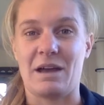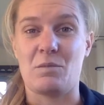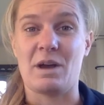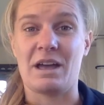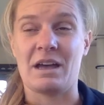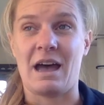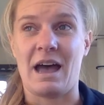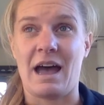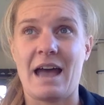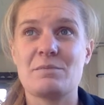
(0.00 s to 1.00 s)
we're
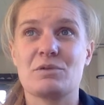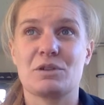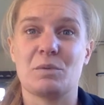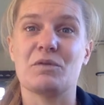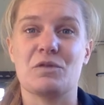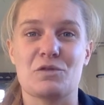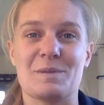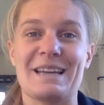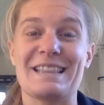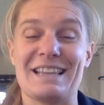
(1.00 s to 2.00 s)
able to perform
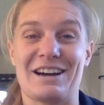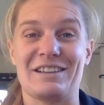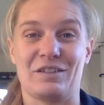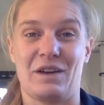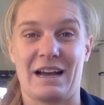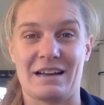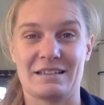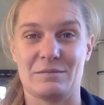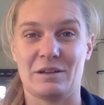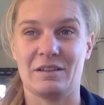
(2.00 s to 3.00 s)
in the eyes of our
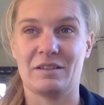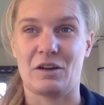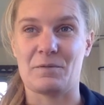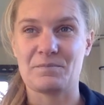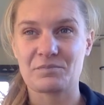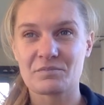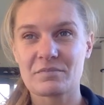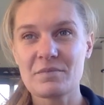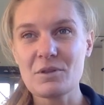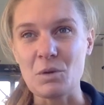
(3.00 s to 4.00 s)
customers. So
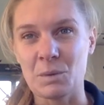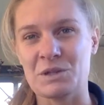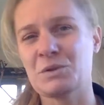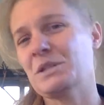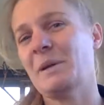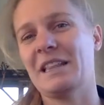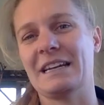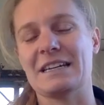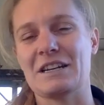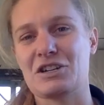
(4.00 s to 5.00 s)
we talked about
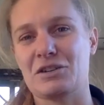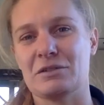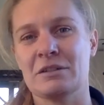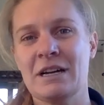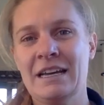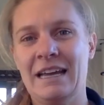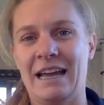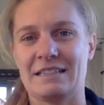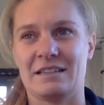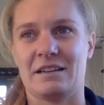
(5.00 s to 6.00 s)
that initial
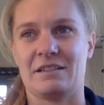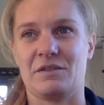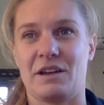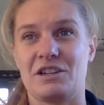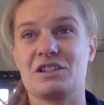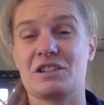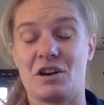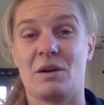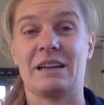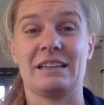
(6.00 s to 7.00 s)
exercise of actually just
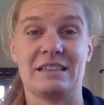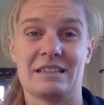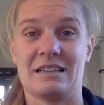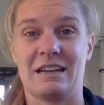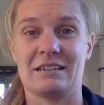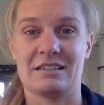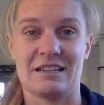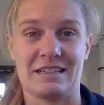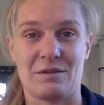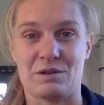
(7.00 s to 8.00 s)
going and listening
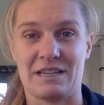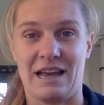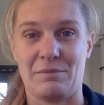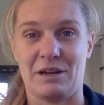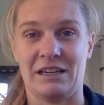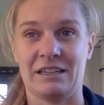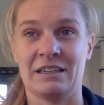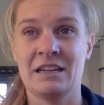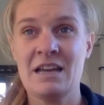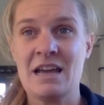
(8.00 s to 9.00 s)
to see what's
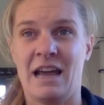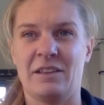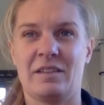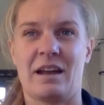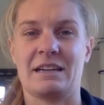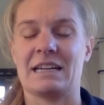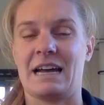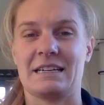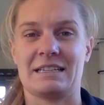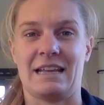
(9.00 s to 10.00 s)
happening and starting to
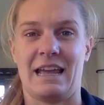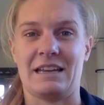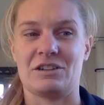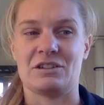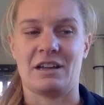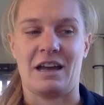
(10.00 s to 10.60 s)
understand